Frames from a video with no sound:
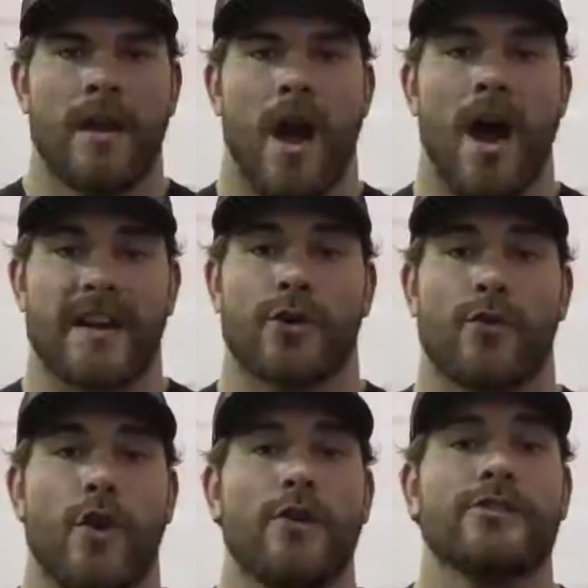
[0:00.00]
All right, so
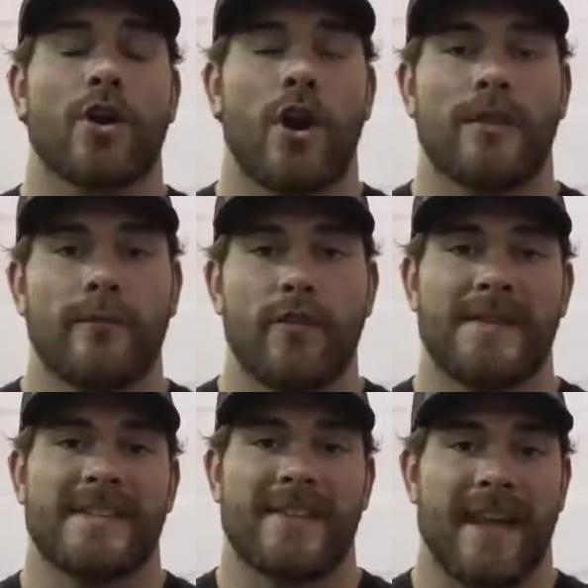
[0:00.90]
those are all the
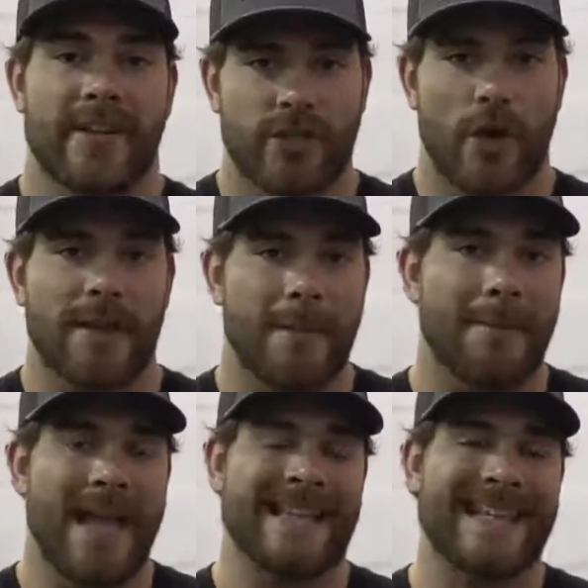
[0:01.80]
movements that they had shown in the
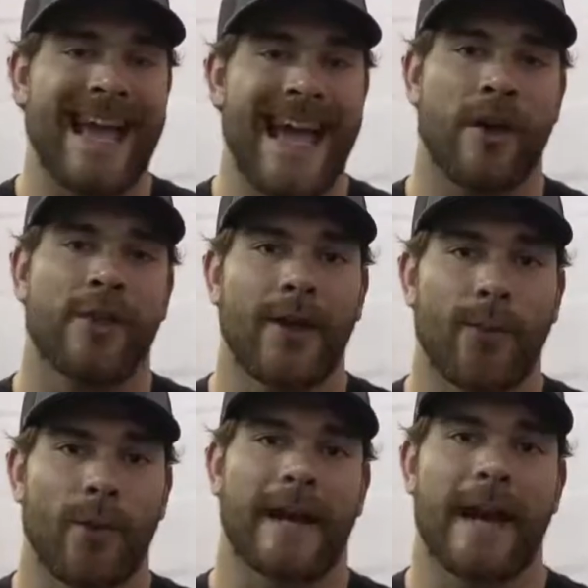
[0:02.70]
men's health
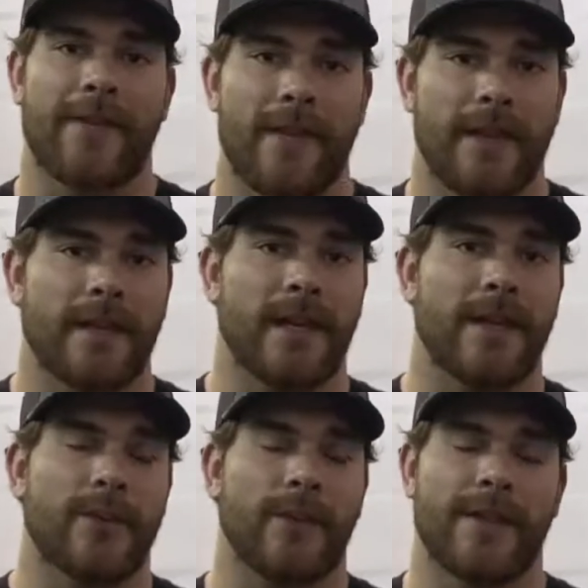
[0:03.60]
workout that they
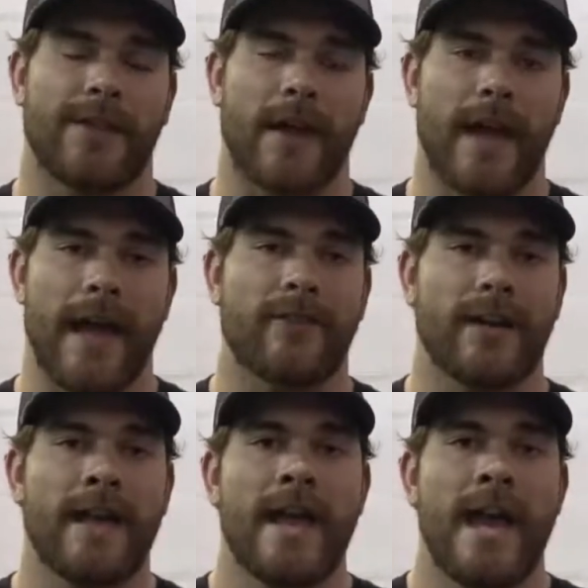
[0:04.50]
did with
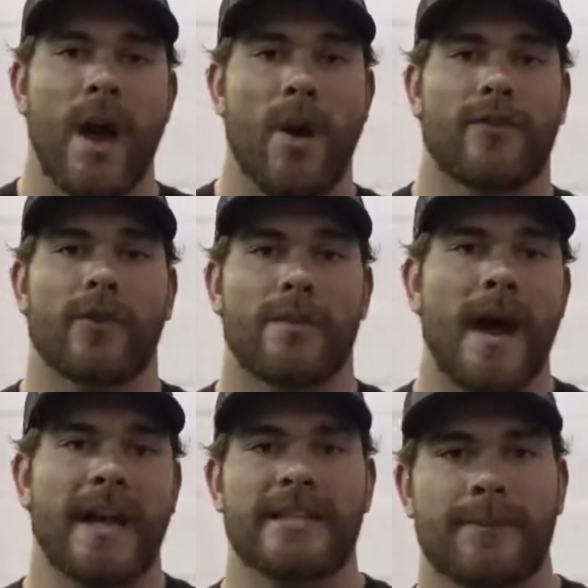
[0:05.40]
Henry. However, with
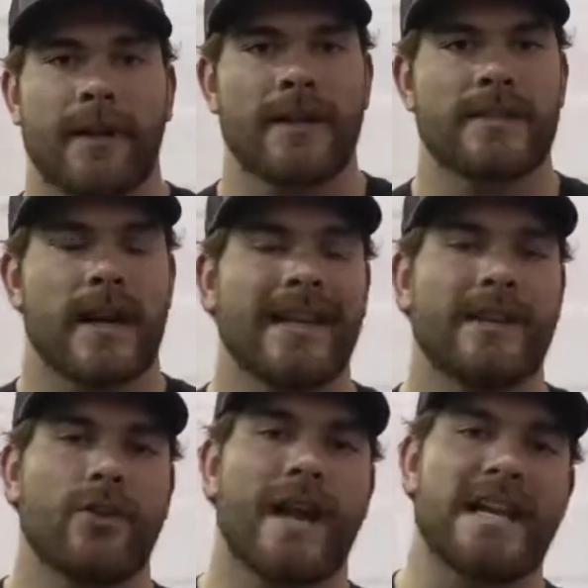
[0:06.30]
my experience, I'm gonna
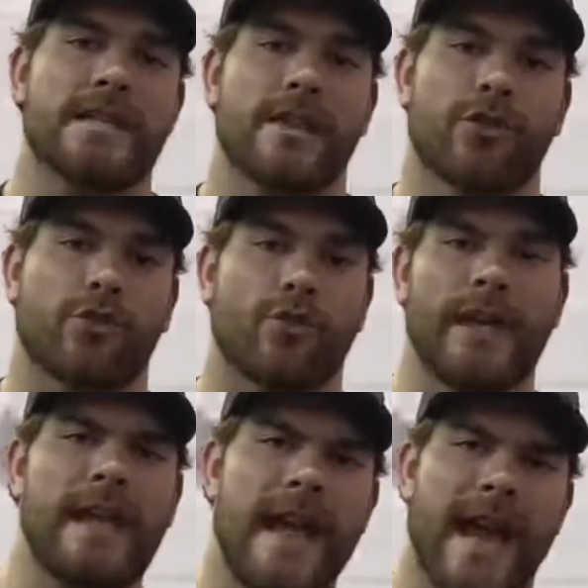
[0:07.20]
give you guys
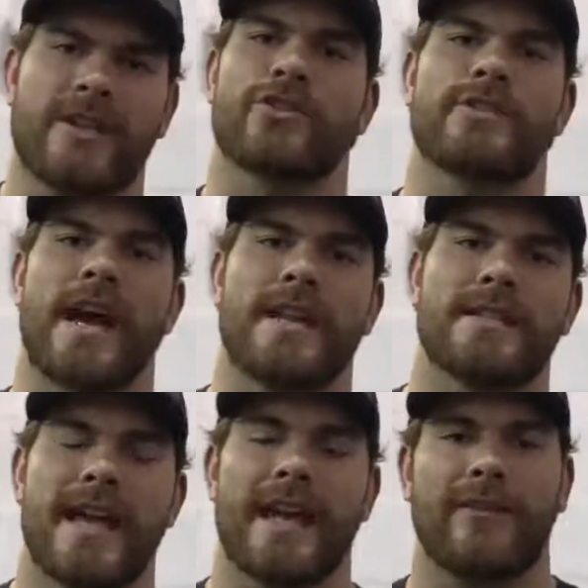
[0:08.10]
3
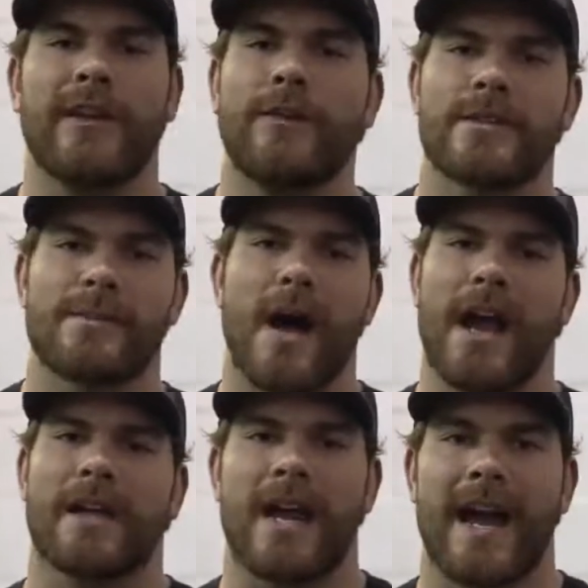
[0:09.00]
exercises that if he was
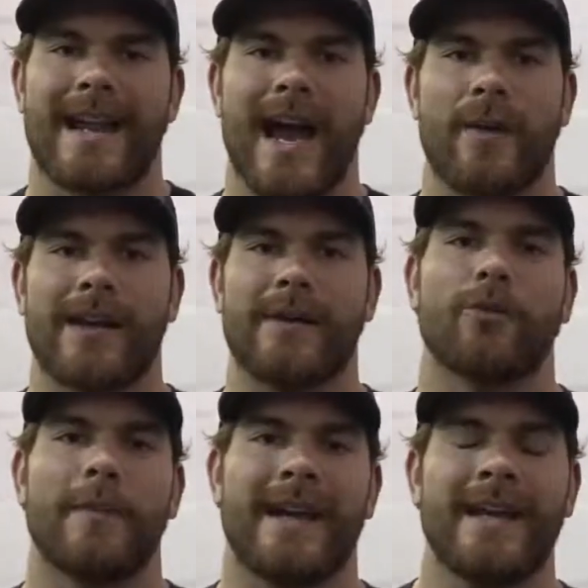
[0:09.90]
my client, I would
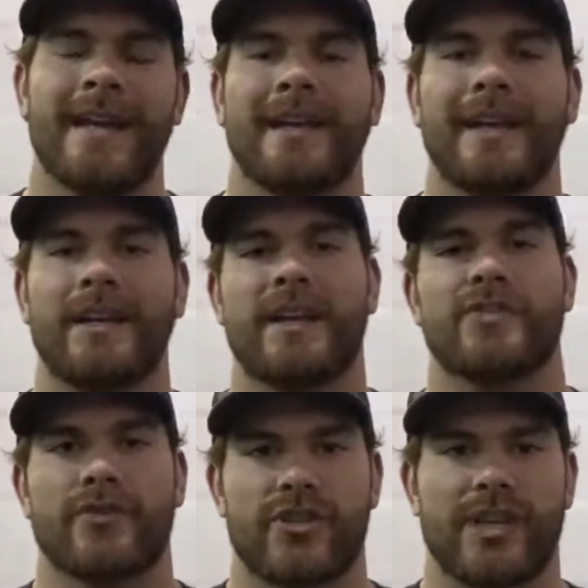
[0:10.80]
implement into
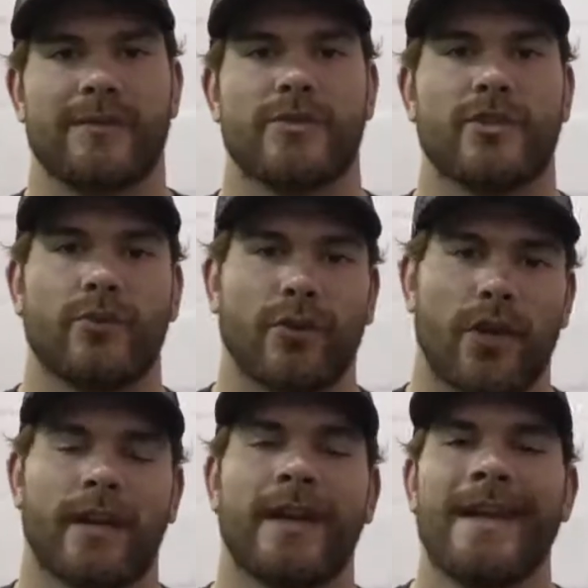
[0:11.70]
his regime to
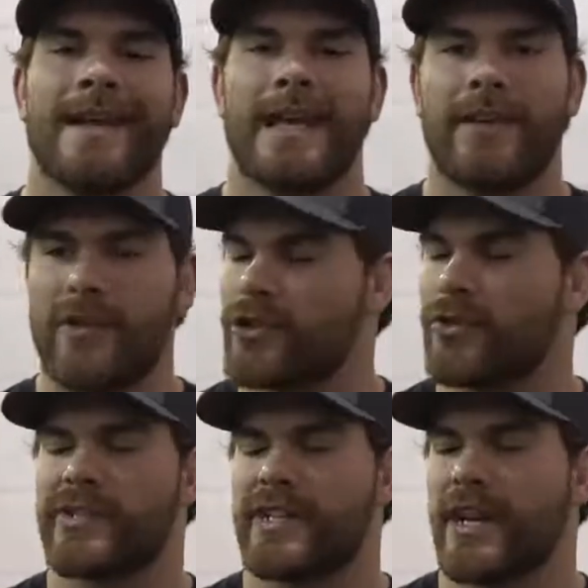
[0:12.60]
look even
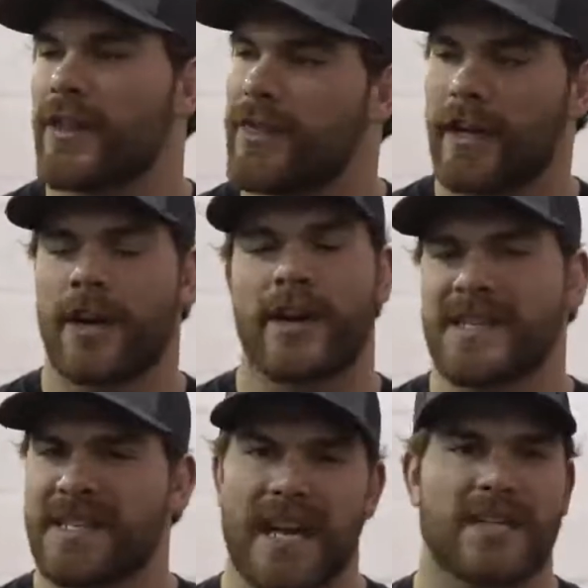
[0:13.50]
juicier, thicker,
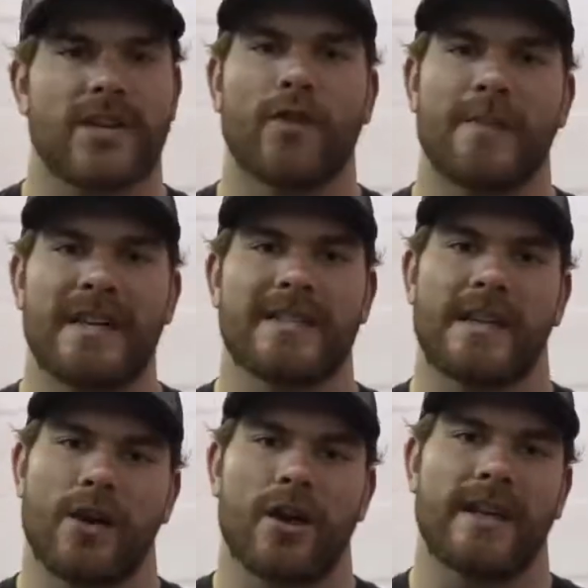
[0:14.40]
and sexier of a beast
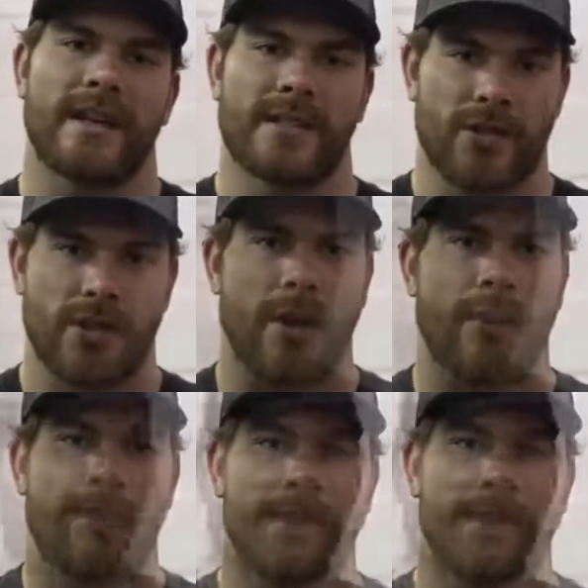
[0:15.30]
than he already is in the show.